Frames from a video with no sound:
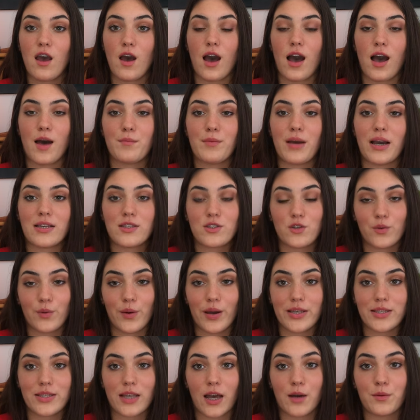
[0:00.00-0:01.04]
Um, as
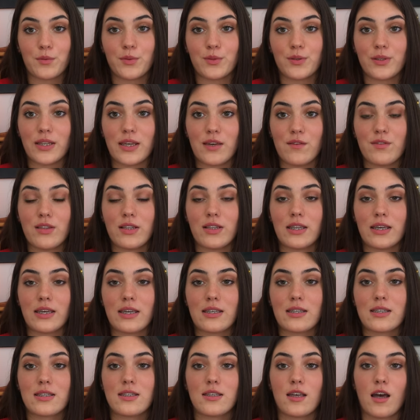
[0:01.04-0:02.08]
always, I will leave the
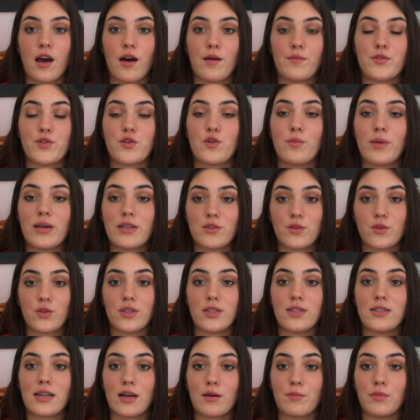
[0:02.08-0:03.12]
links um, to all my
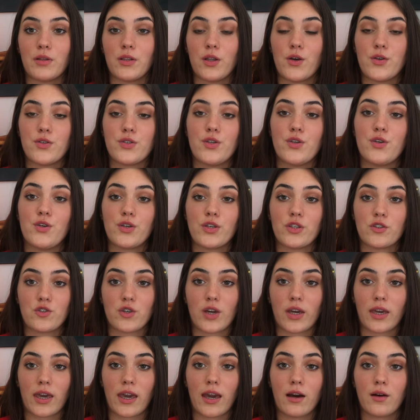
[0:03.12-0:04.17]
sources down below so you can
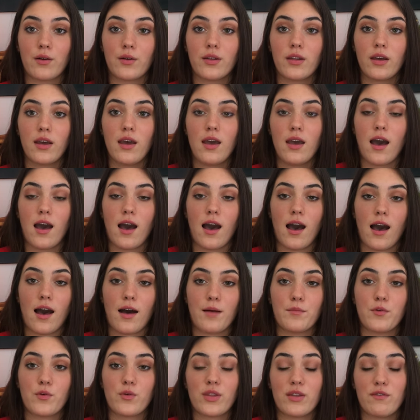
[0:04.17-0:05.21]
check out
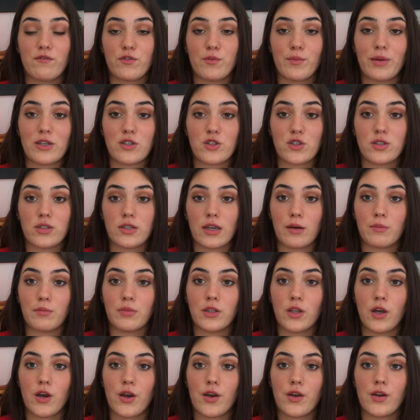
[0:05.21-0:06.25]
um, all the information down
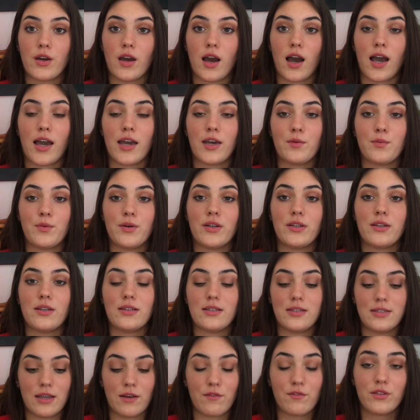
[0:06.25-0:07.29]
below. I would
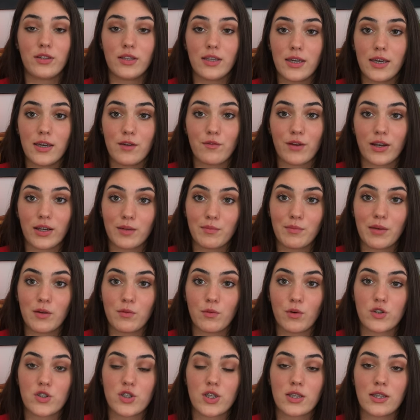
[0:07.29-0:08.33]
definitely recommend
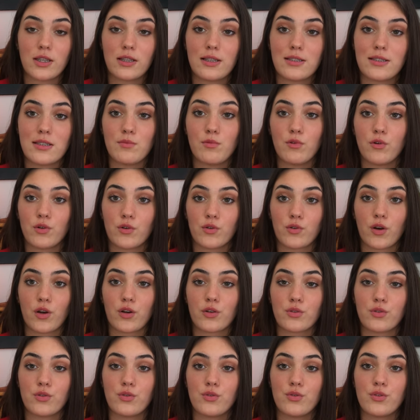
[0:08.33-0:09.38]
watching the Lizzie Borden
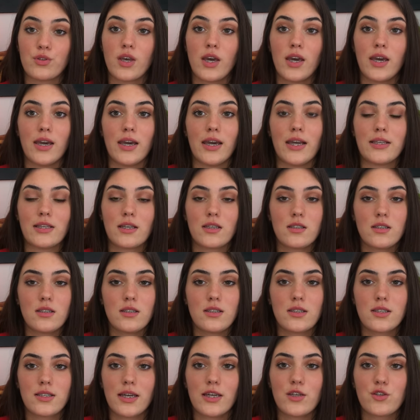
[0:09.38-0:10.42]
Chronicles. It
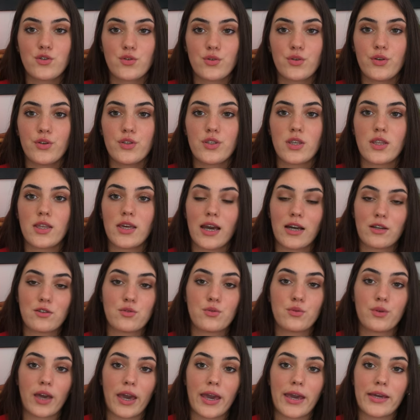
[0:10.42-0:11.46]
doesn't stay true to the
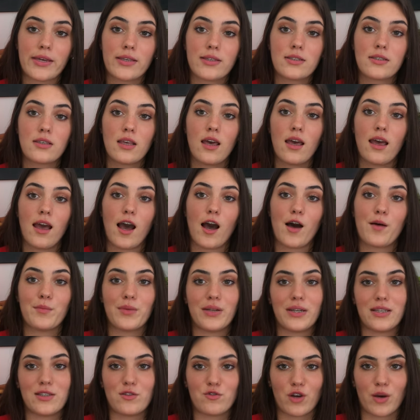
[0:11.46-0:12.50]
actual case, um,
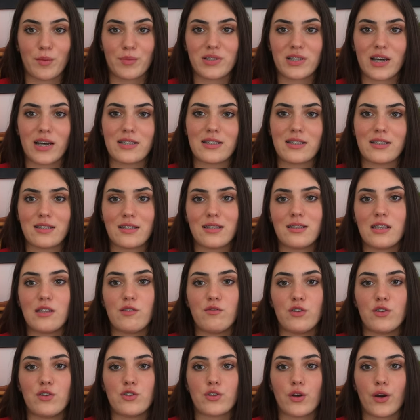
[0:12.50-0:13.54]
it is dramatised, it's a
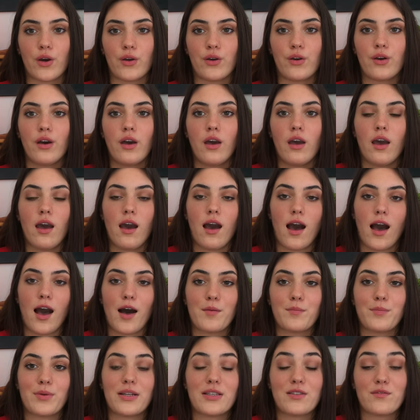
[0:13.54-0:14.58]
TV show, um,
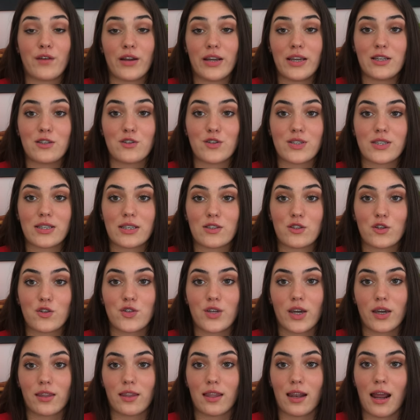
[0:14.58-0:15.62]
but it's very interesting so
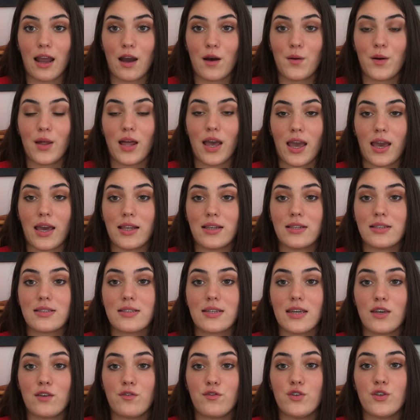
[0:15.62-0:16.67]
check that out and
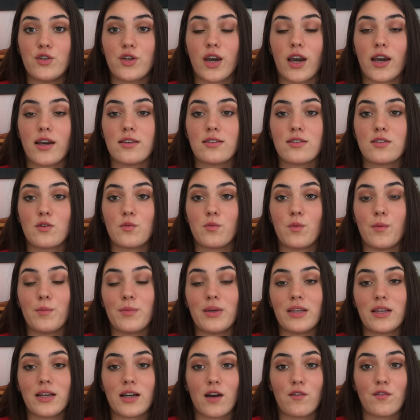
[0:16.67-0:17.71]
if you guys want me
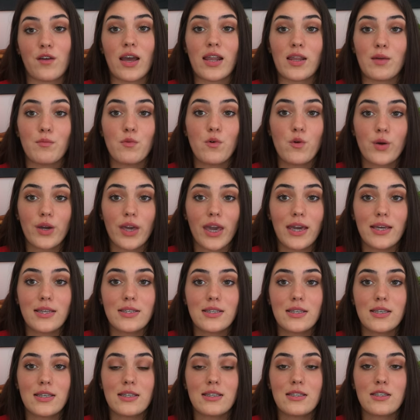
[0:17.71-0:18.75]
to cover any more
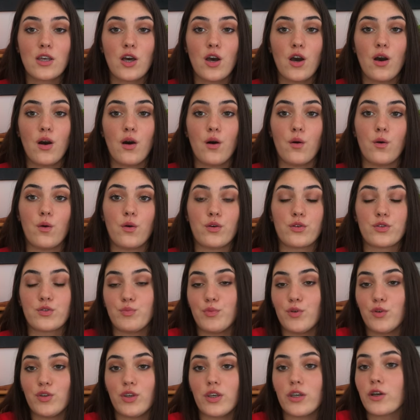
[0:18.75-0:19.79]
cases or
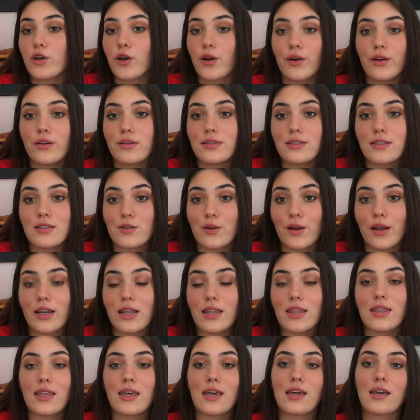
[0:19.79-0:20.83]
spooky occurrences or
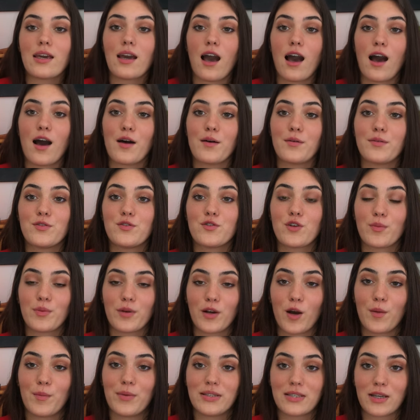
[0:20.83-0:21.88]
anything, uh, drop a
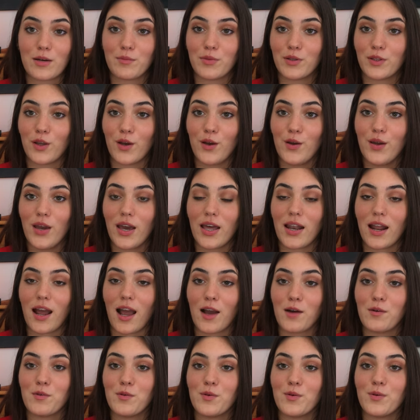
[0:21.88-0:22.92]
comment down below and
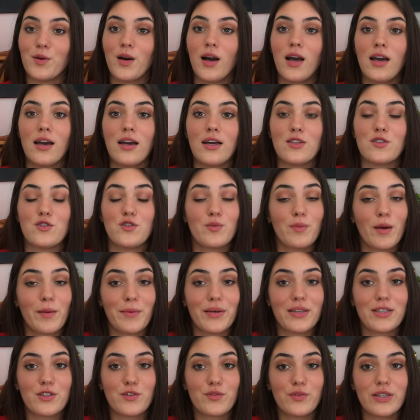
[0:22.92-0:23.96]
I will do my
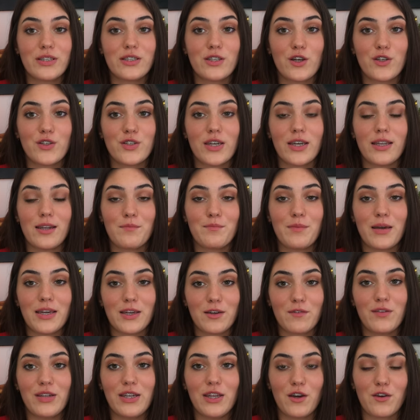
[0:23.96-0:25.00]
best to research it and make a
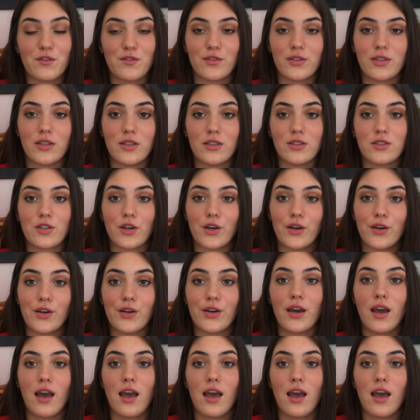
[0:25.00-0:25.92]
video for you. So